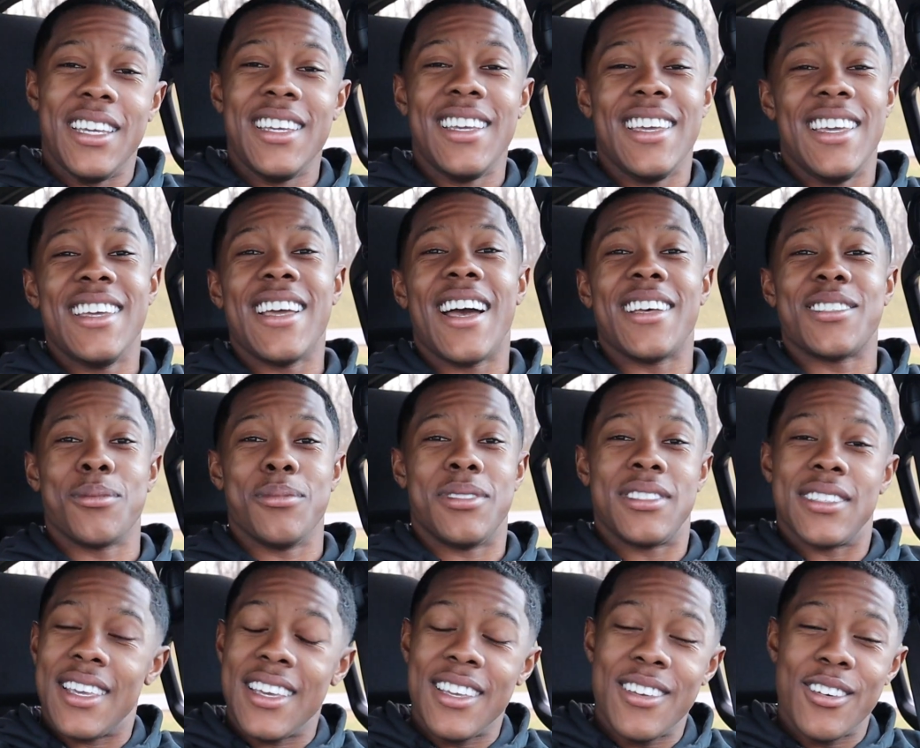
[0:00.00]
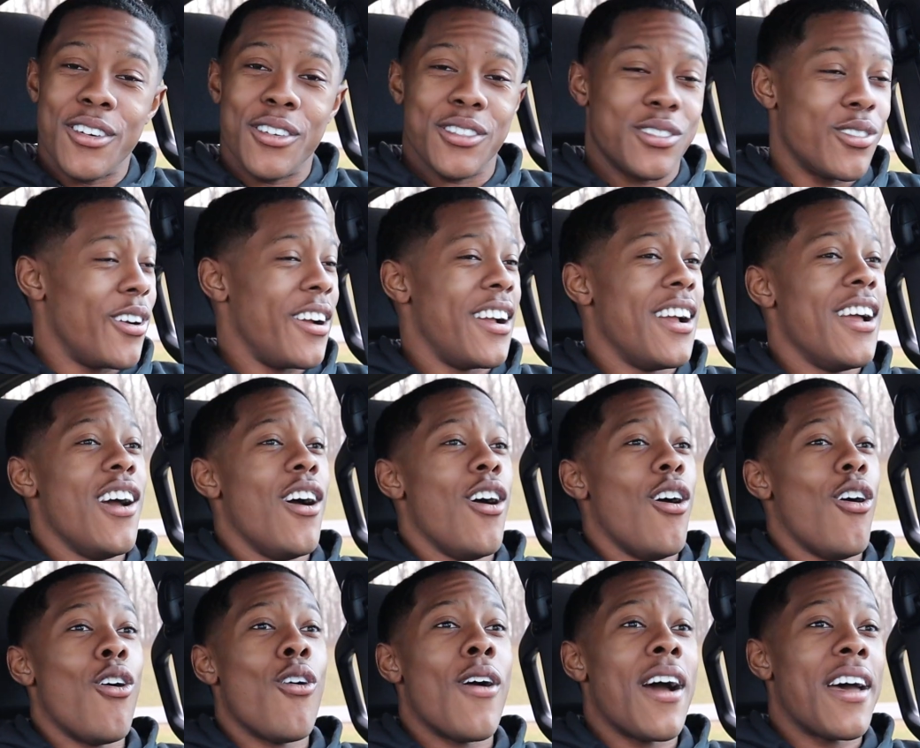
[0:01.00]
He he got some skills," or
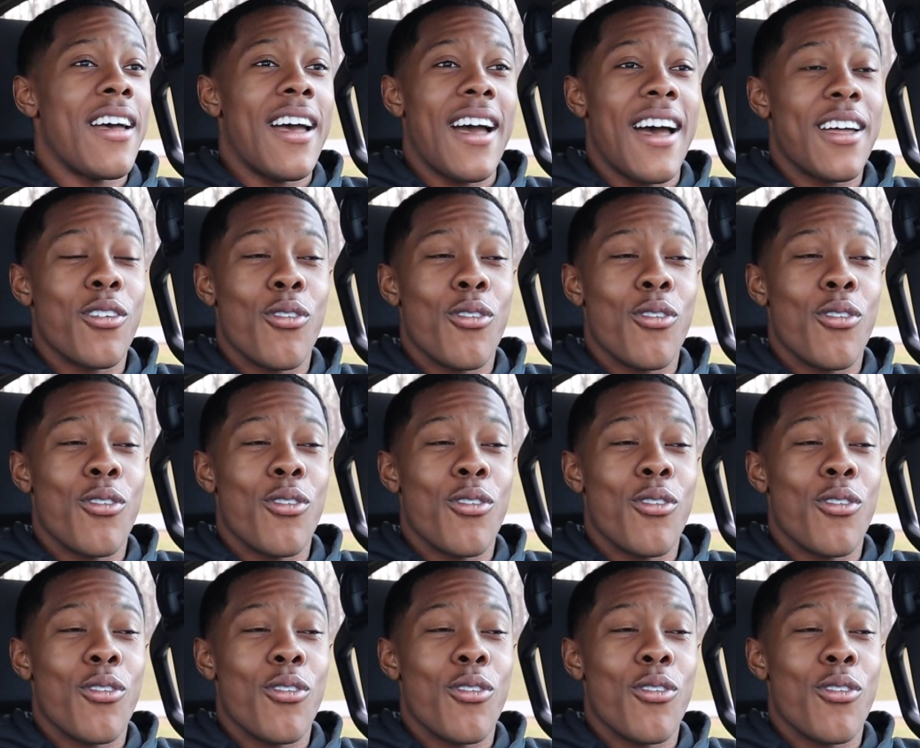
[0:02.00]
"Oh, I,